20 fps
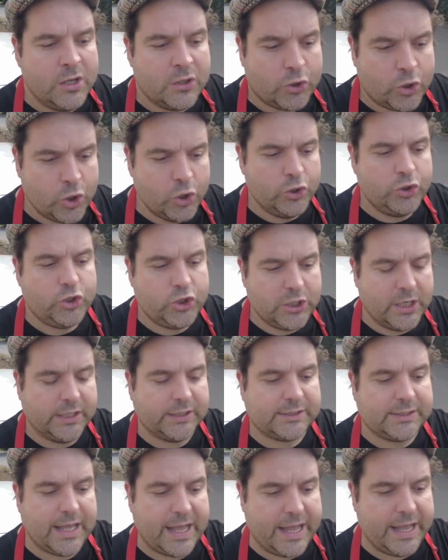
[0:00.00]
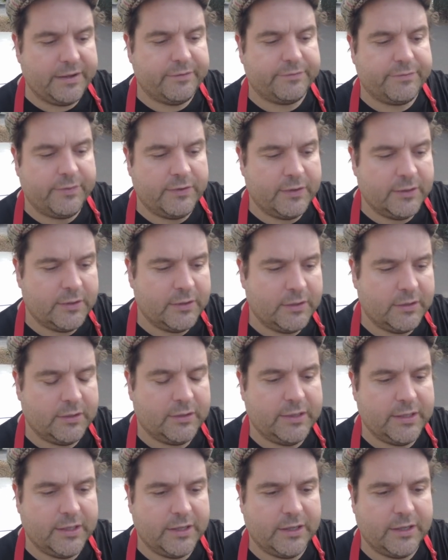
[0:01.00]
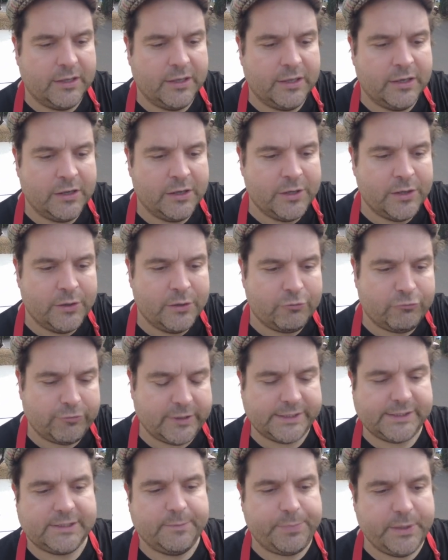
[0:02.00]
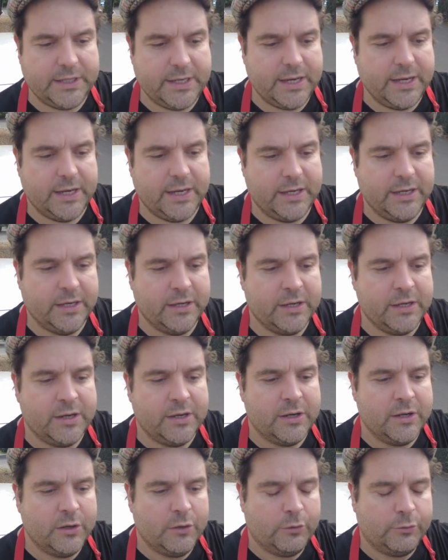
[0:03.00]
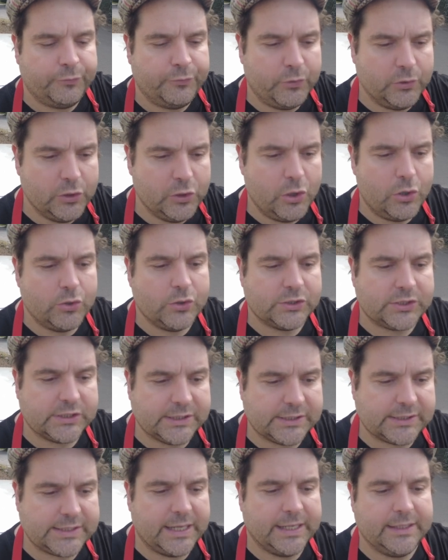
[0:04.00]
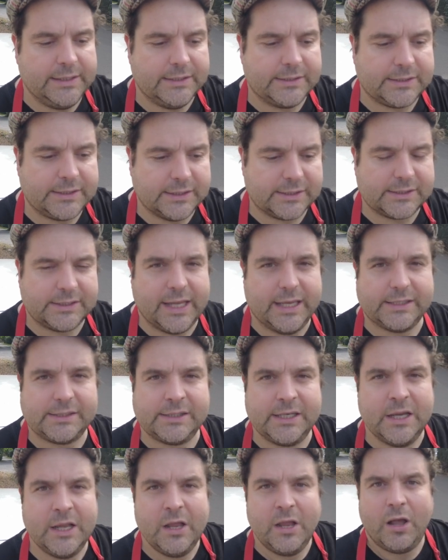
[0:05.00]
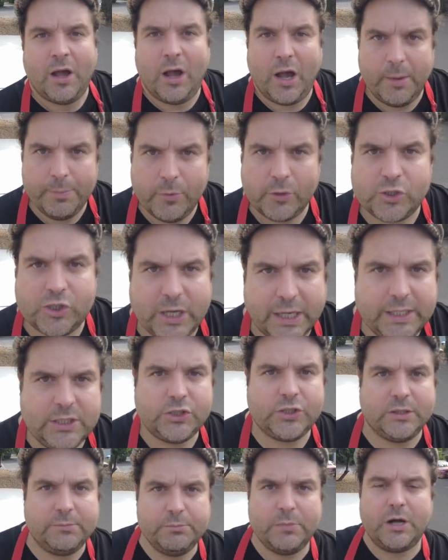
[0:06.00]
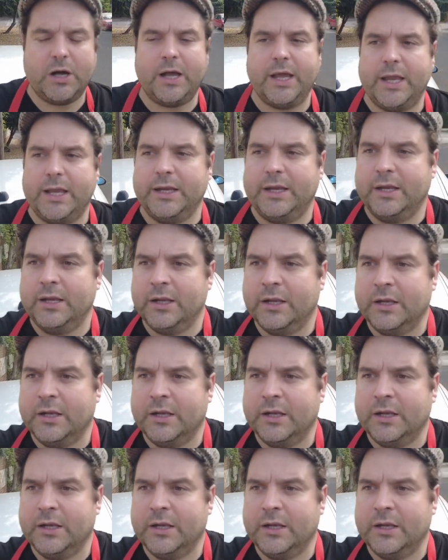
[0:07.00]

could just have the recipe here for long sustained success. I'm not changing my